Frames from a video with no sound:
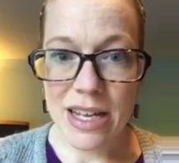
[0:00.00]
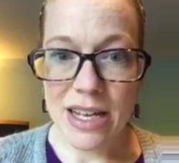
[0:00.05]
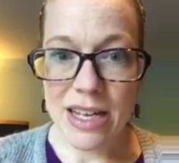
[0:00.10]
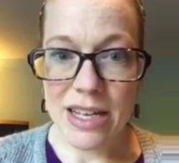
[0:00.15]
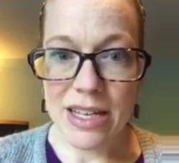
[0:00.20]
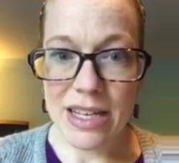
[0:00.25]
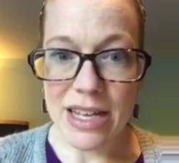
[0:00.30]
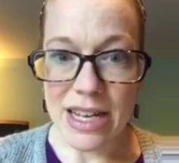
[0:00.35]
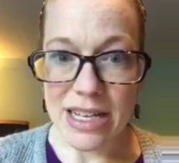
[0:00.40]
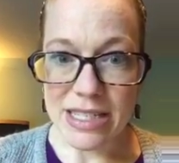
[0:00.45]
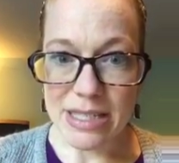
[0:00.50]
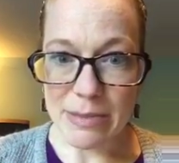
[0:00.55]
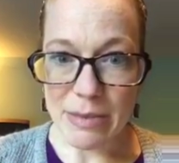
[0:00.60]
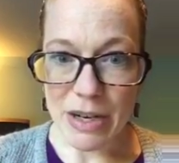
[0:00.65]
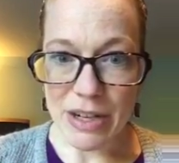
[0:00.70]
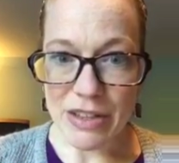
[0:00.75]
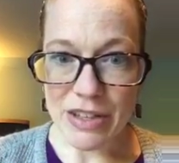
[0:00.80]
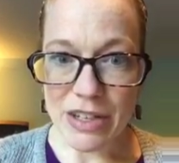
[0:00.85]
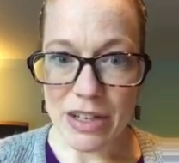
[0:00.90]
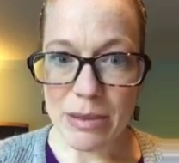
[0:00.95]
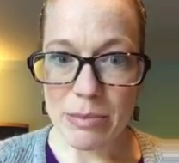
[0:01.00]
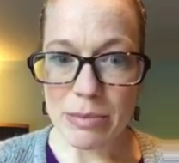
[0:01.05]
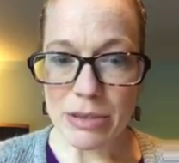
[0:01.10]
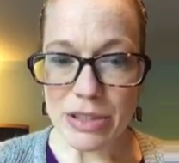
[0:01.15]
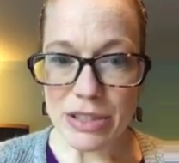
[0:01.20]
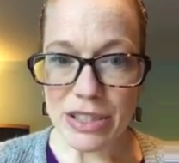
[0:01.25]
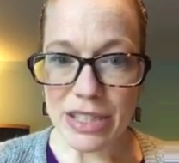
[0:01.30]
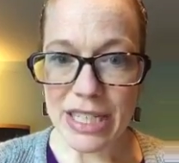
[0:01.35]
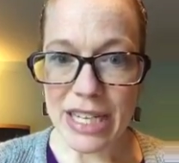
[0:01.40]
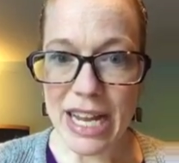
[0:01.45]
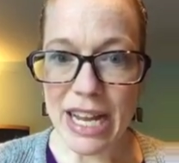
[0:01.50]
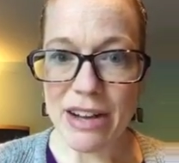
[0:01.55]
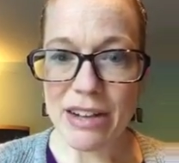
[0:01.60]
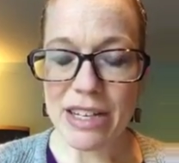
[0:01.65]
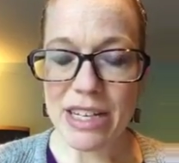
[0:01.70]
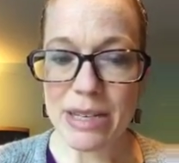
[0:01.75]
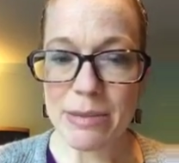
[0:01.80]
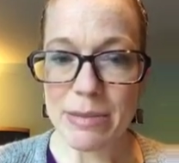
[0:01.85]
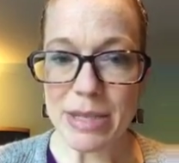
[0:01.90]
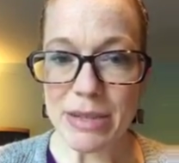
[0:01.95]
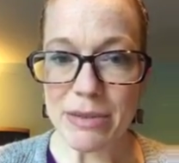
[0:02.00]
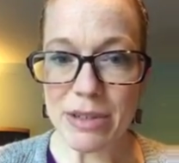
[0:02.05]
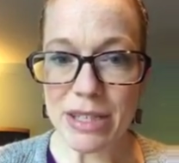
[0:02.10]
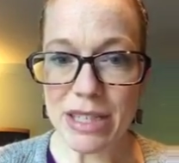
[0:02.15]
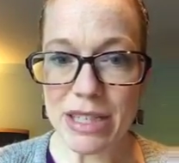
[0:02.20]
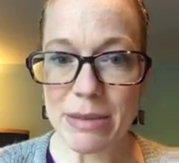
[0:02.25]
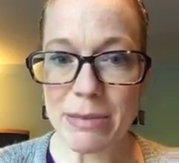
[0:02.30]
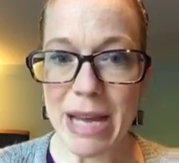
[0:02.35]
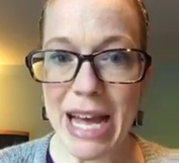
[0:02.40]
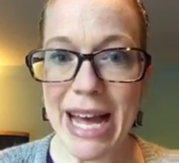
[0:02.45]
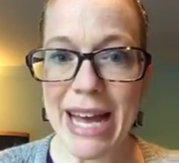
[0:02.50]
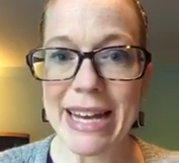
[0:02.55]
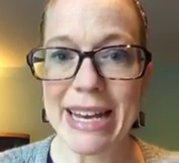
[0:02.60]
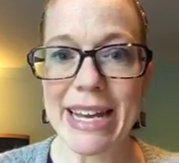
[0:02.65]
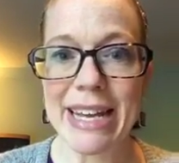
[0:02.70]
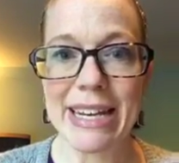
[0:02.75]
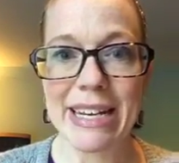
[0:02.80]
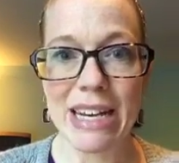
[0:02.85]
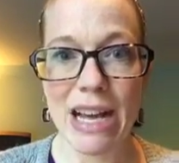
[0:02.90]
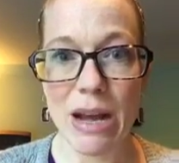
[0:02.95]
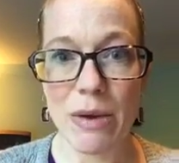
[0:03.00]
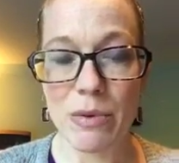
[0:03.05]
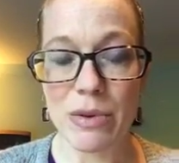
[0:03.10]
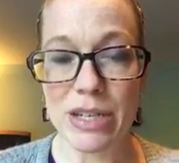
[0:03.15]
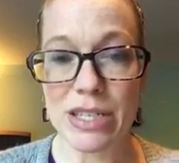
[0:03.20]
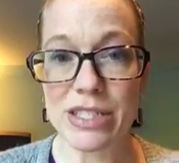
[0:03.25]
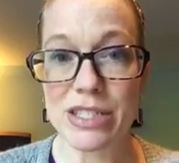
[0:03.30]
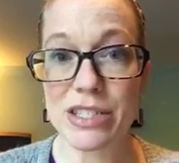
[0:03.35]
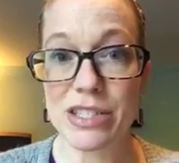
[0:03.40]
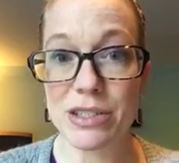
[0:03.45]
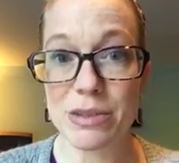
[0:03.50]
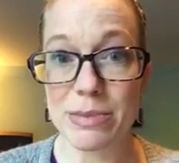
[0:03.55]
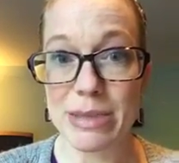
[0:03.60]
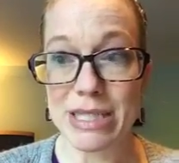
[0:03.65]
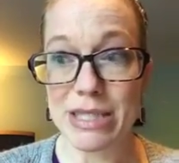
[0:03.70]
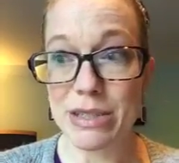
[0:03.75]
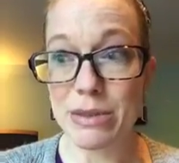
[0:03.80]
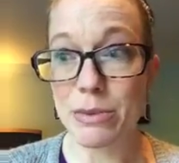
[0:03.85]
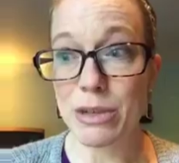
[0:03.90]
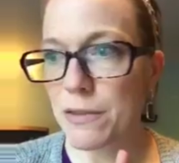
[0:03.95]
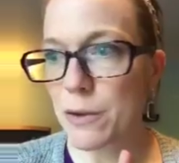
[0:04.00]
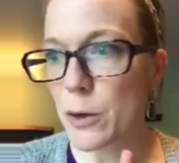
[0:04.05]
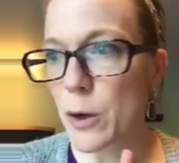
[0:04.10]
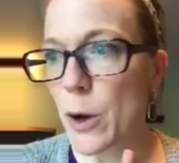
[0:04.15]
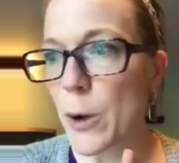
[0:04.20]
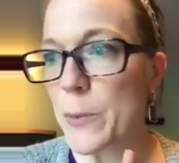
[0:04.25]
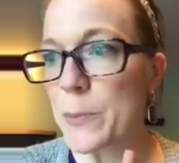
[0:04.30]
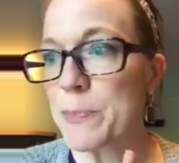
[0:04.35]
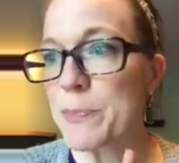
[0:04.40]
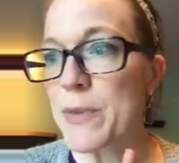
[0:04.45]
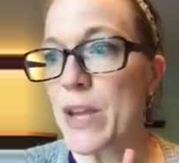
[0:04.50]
yes, Martha, blurting out can be really bad, and not wanting to do busy work phone call.